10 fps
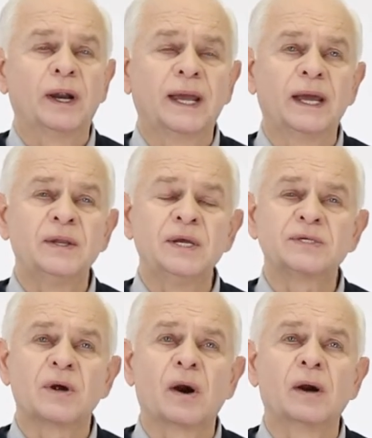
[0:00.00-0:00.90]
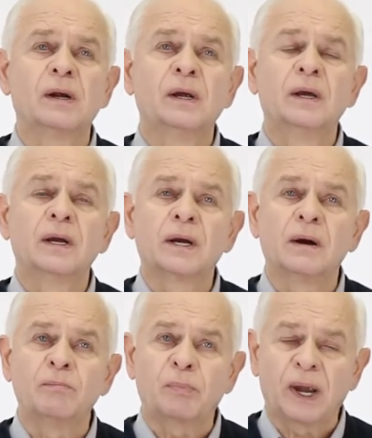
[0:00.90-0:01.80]
Again, these are
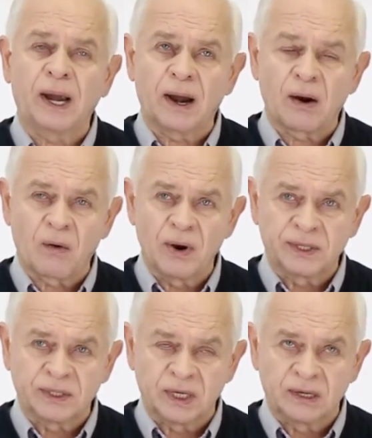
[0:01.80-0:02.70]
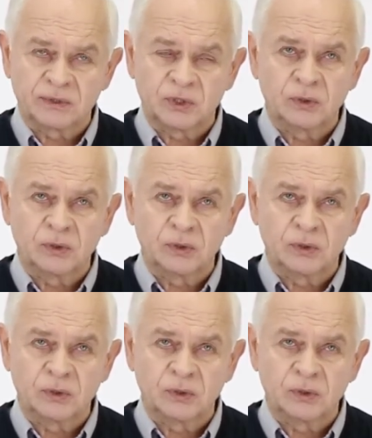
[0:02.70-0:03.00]
comparatives.